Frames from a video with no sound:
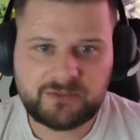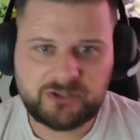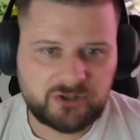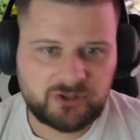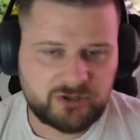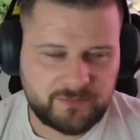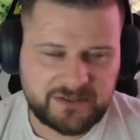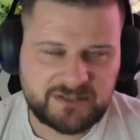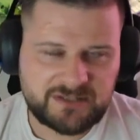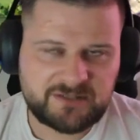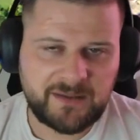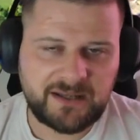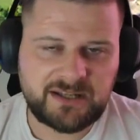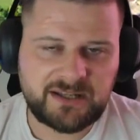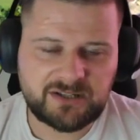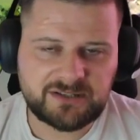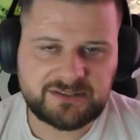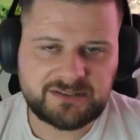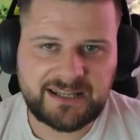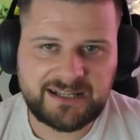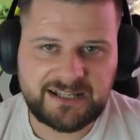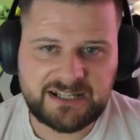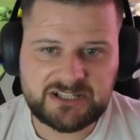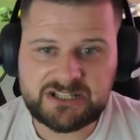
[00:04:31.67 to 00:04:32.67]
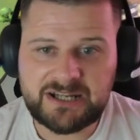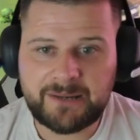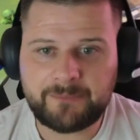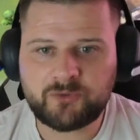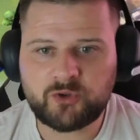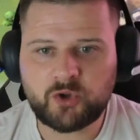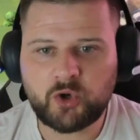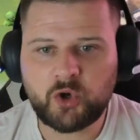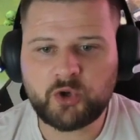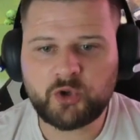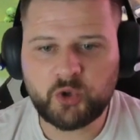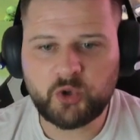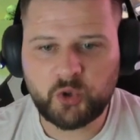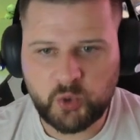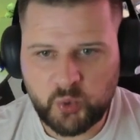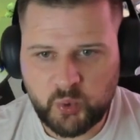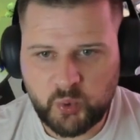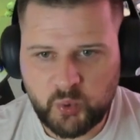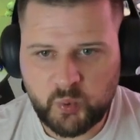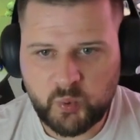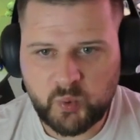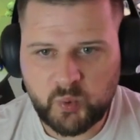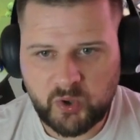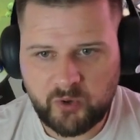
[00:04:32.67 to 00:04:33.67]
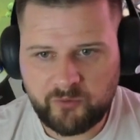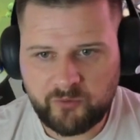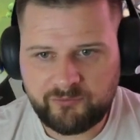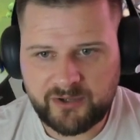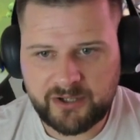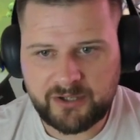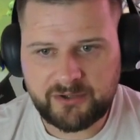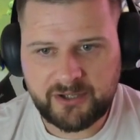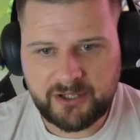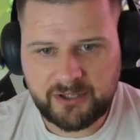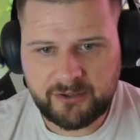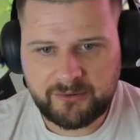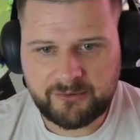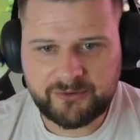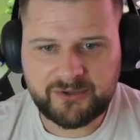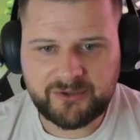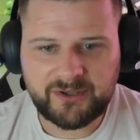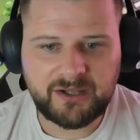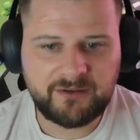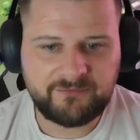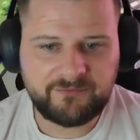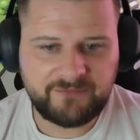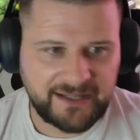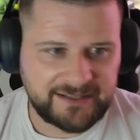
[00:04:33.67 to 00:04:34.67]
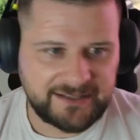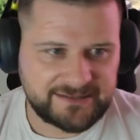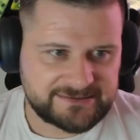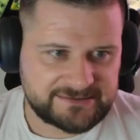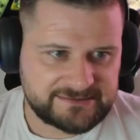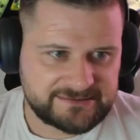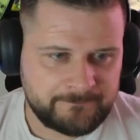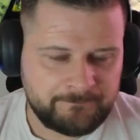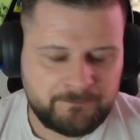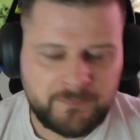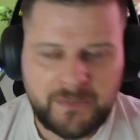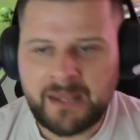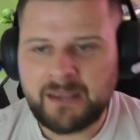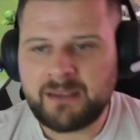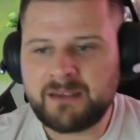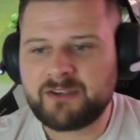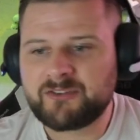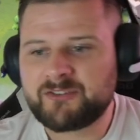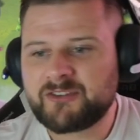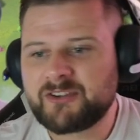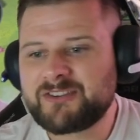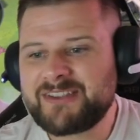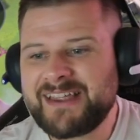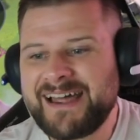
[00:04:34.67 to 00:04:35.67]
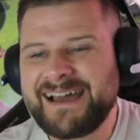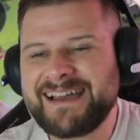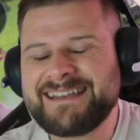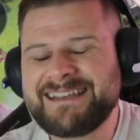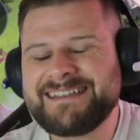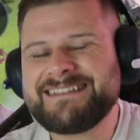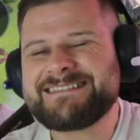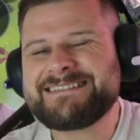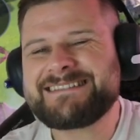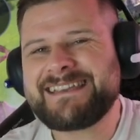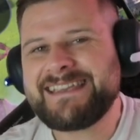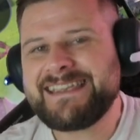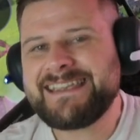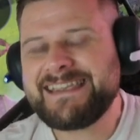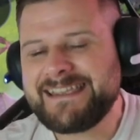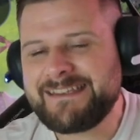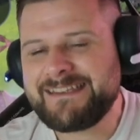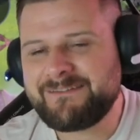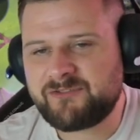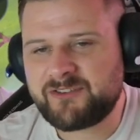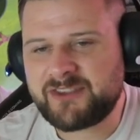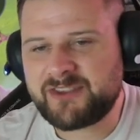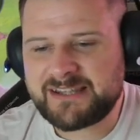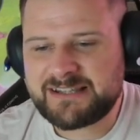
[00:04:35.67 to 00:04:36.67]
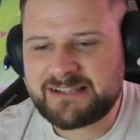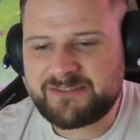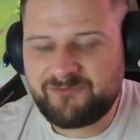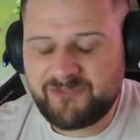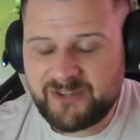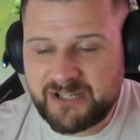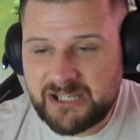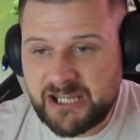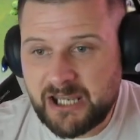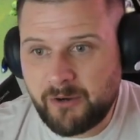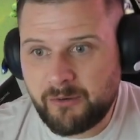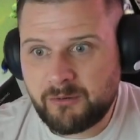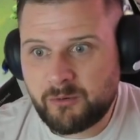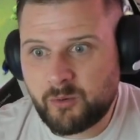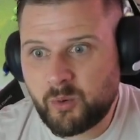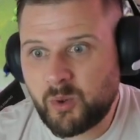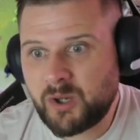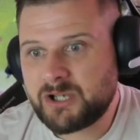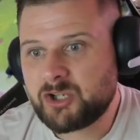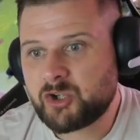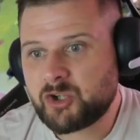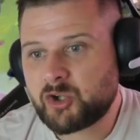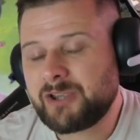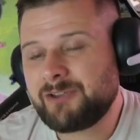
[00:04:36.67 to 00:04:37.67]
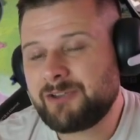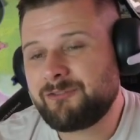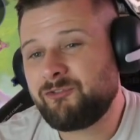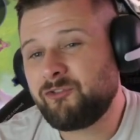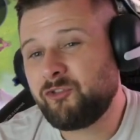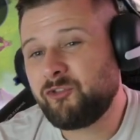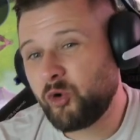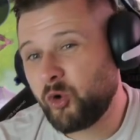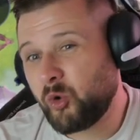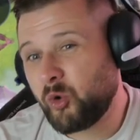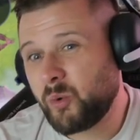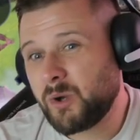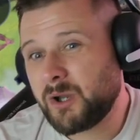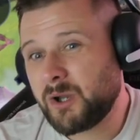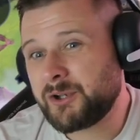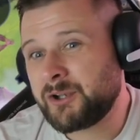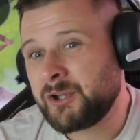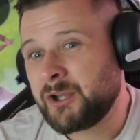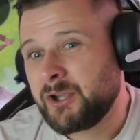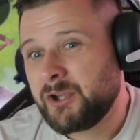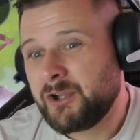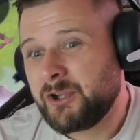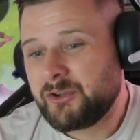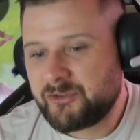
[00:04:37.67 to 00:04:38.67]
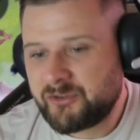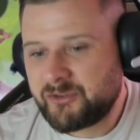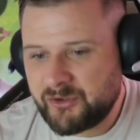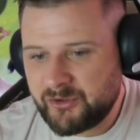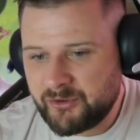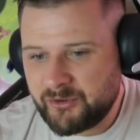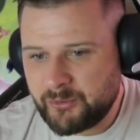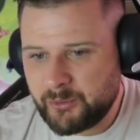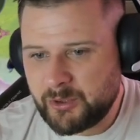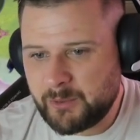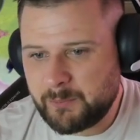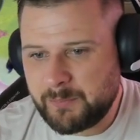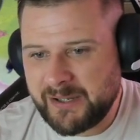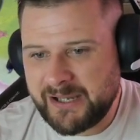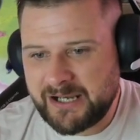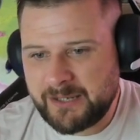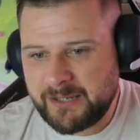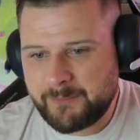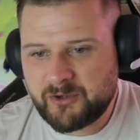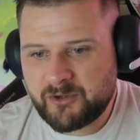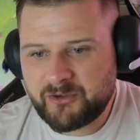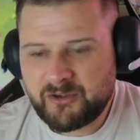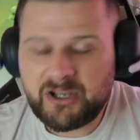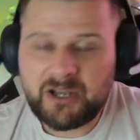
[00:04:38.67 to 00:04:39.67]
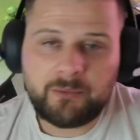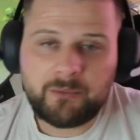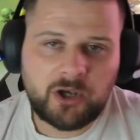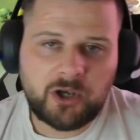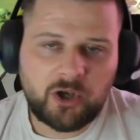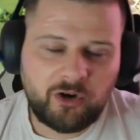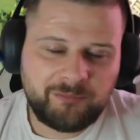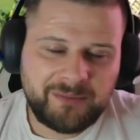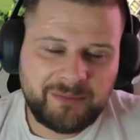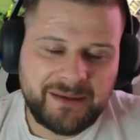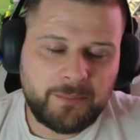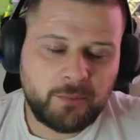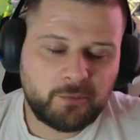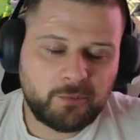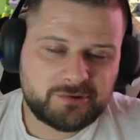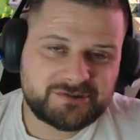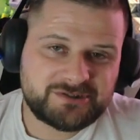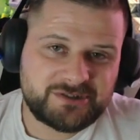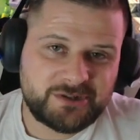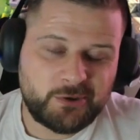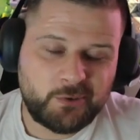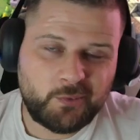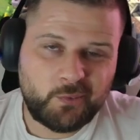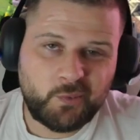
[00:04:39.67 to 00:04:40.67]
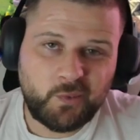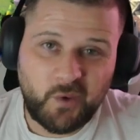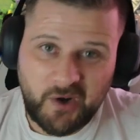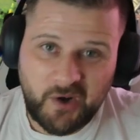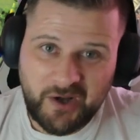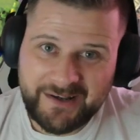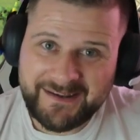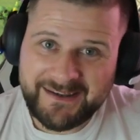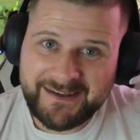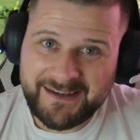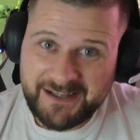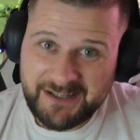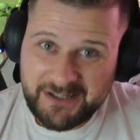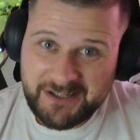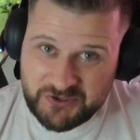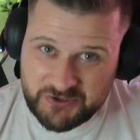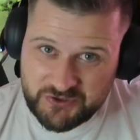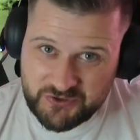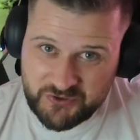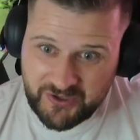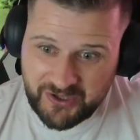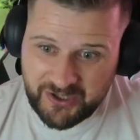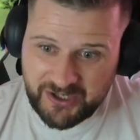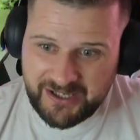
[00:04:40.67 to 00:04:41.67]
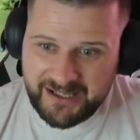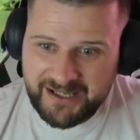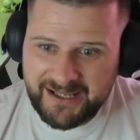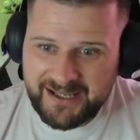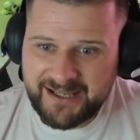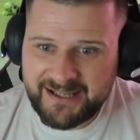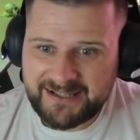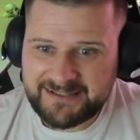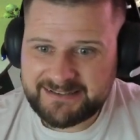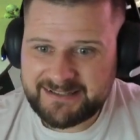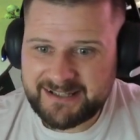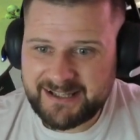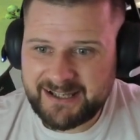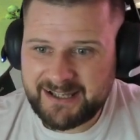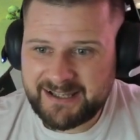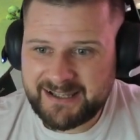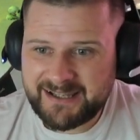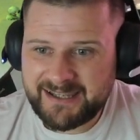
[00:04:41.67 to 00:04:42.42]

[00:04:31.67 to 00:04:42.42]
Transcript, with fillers: you should be spending your daily gems on all of those events. So that is it for this video. I'm quite looking forward to the banner because I know a lot of people still want Indra and uh,